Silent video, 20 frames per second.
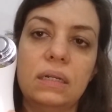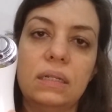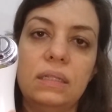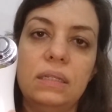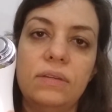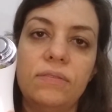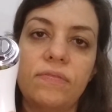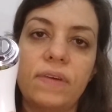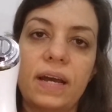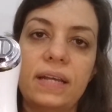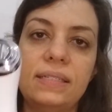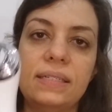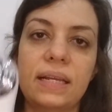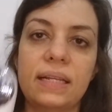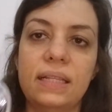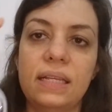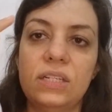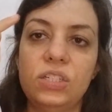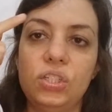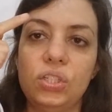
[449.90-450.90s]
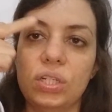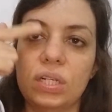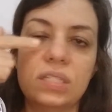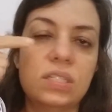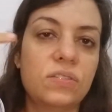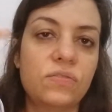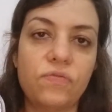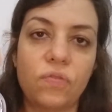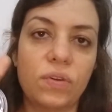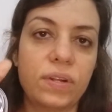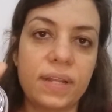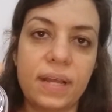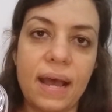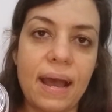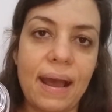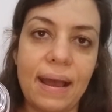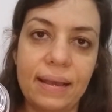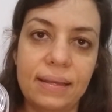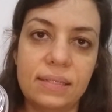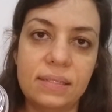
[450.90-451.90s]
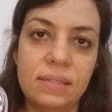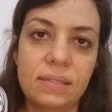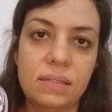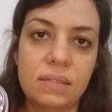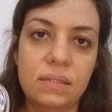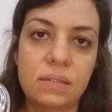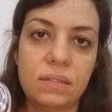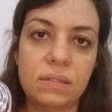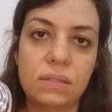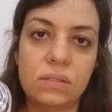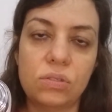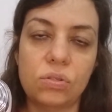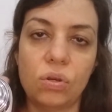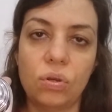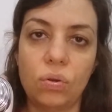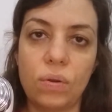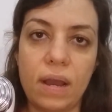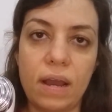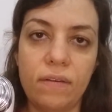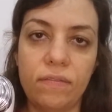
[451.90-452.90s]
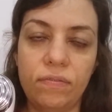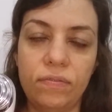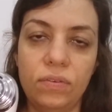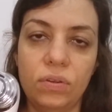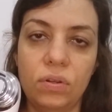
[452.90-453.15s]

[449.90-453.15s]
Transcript: device like this just for the eyes, so you don't have